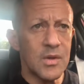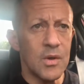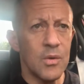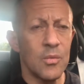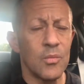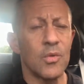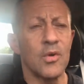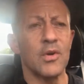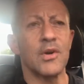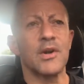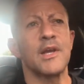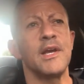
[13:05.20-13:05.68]

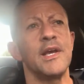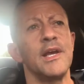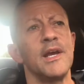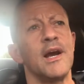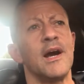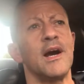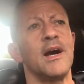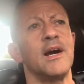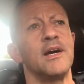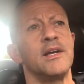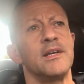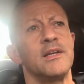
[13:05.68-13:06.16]
working
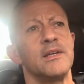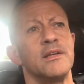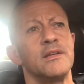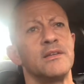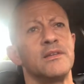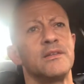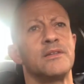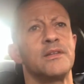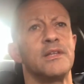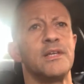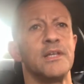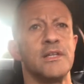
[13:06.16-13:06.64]
on
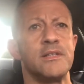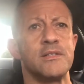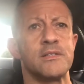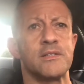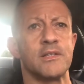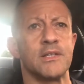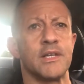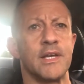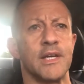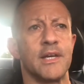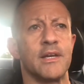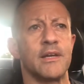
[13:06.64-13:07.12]
things
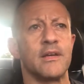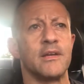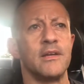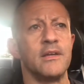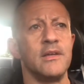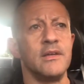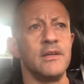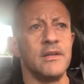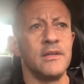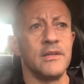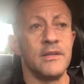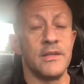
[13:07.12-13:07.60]
like
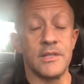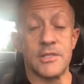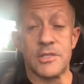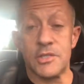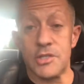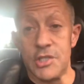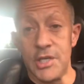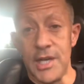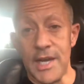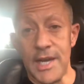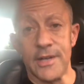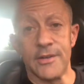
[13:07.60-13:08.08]
this
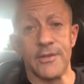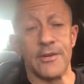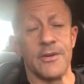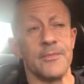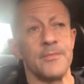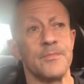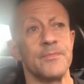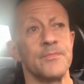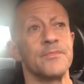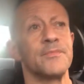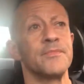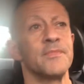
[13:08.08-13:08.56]
channel,
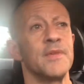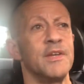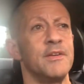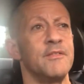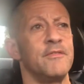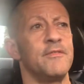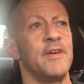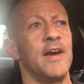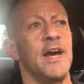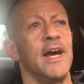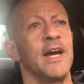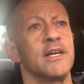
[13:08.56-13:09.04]
in
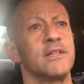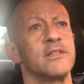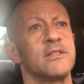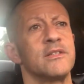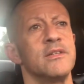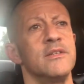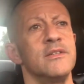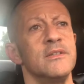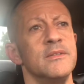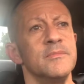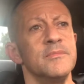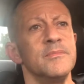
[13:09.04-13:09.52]
fact.
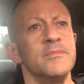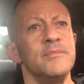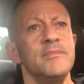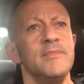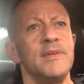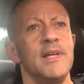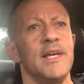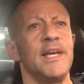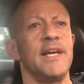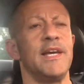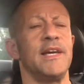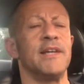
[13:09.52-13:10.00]

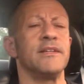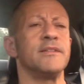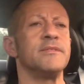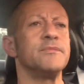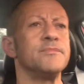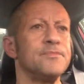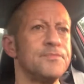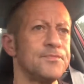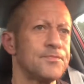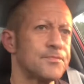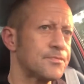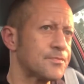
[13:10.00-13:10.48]
And,
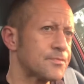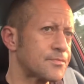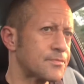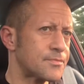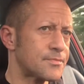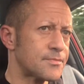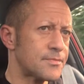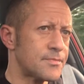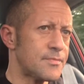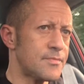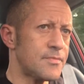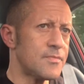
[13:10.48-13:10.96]

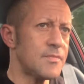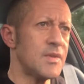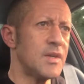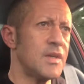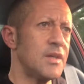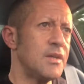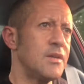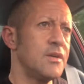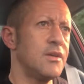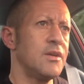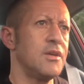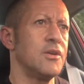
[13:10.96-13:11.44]

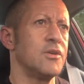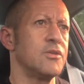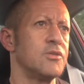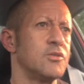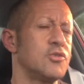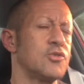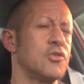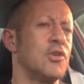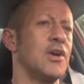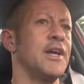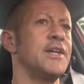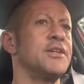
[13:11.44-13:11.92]
you know,
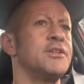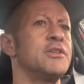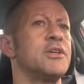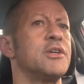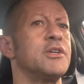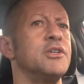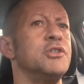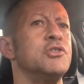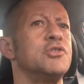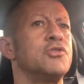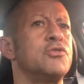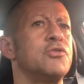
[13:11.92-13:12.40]
trying to
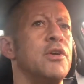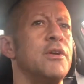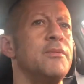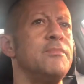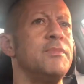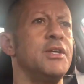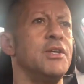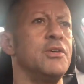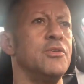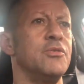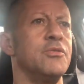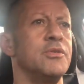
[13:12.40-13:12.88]

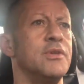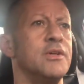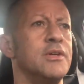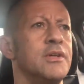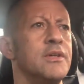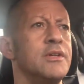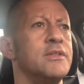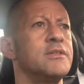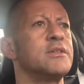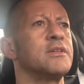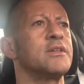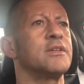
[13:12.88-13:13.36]
contribute
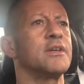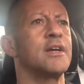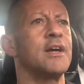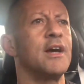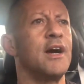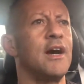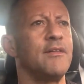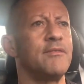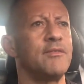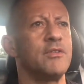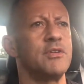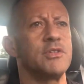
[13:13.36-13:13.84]
to the
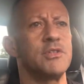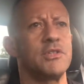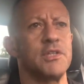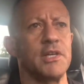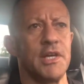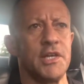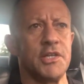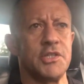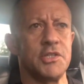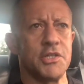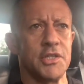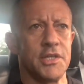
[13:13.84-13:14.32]

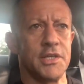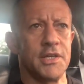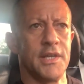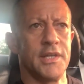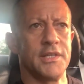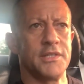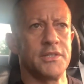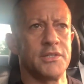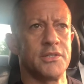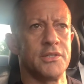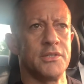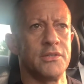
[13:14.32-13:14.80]
conversation
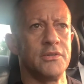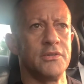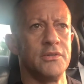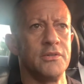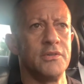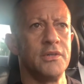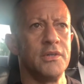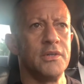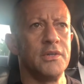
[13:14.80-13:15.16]
and to,